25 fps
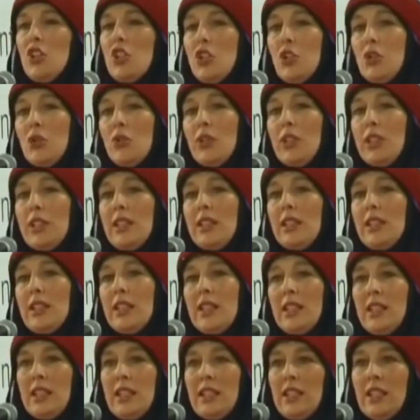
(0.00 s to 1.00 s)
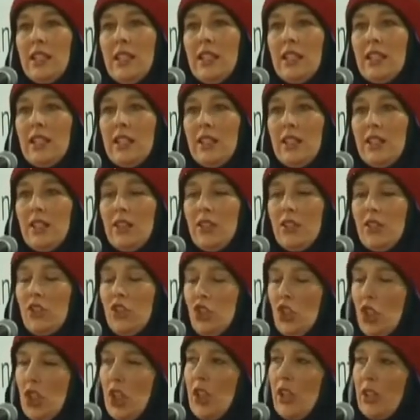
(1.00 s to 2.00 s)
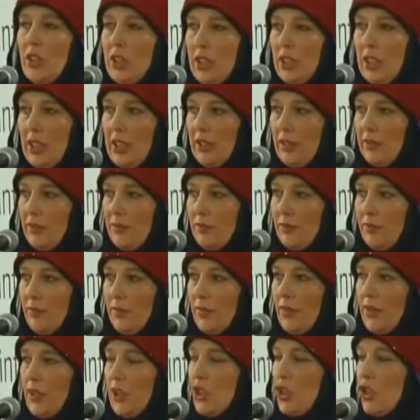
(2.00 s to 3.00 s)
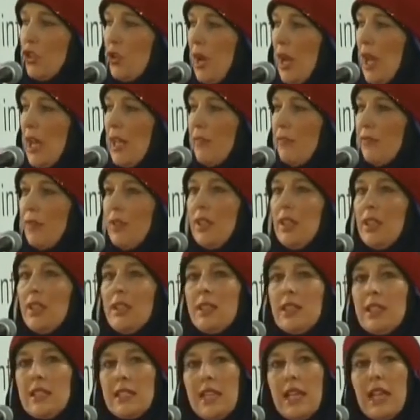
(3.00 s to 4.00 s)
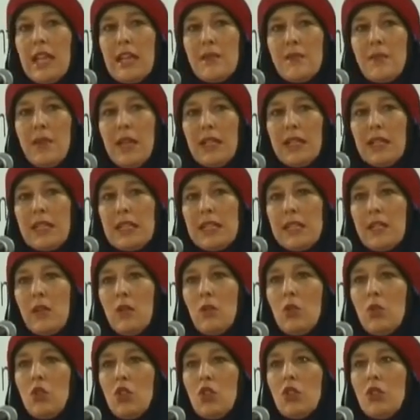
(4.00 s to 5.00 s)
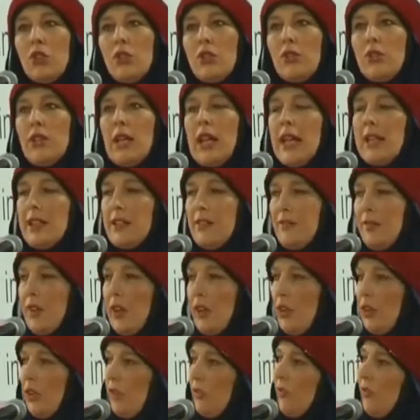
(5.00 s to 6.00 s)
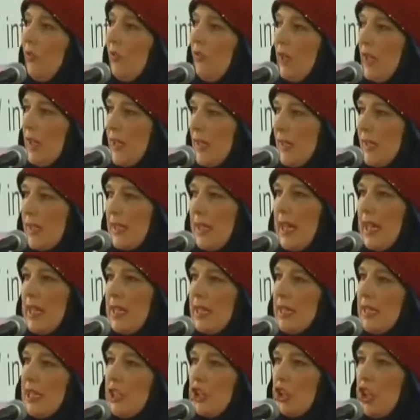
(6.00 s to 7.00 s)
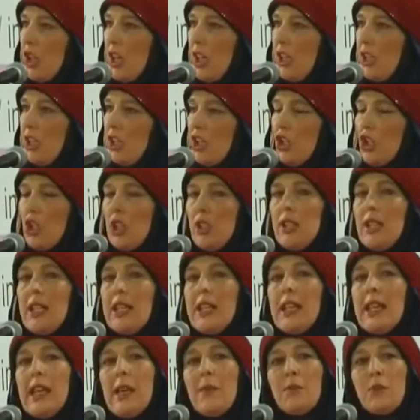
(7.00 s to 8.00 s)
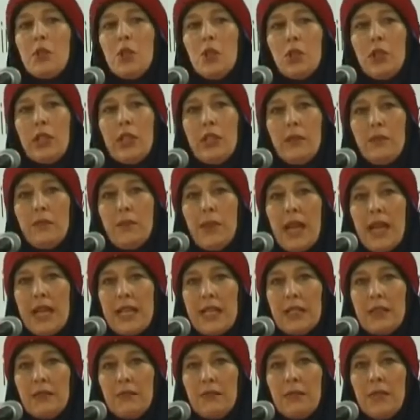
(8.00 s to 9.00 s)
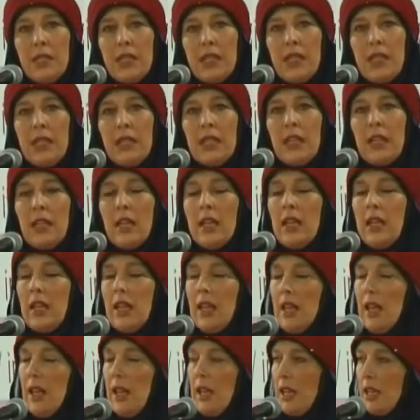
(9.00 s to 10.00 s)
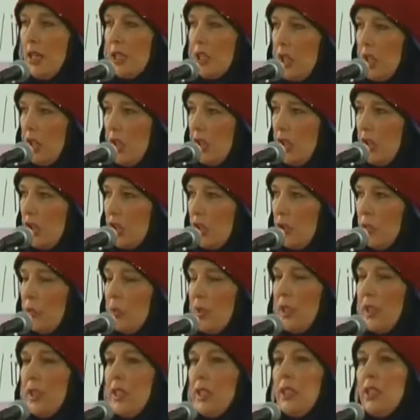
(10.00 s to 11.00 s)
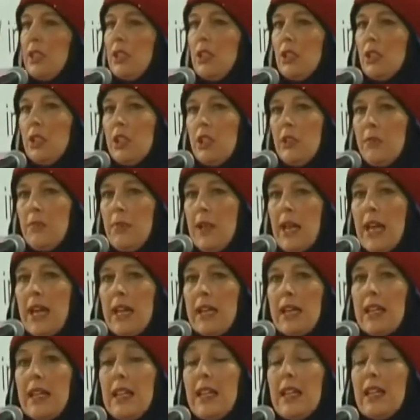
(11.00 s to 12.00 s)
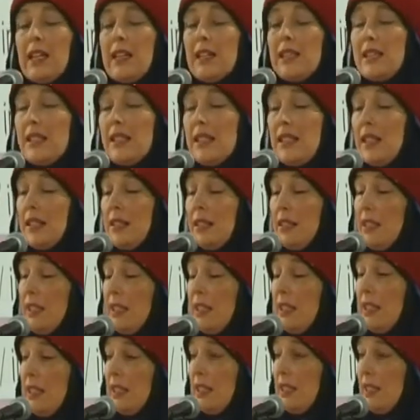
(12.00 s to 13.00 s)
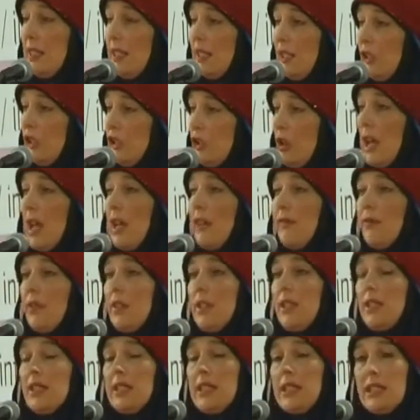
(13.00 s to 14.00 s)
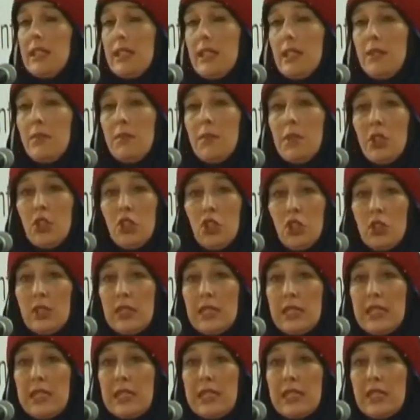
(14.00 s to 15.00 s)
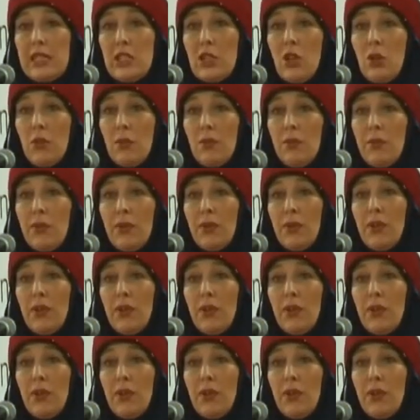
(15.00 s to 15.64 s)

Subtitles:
During the journey, the driver and the Taliban soldier had a very fierce exchange, and they kept looking back at me and arguing and looking back, and suddenly the driver did an emergency stop.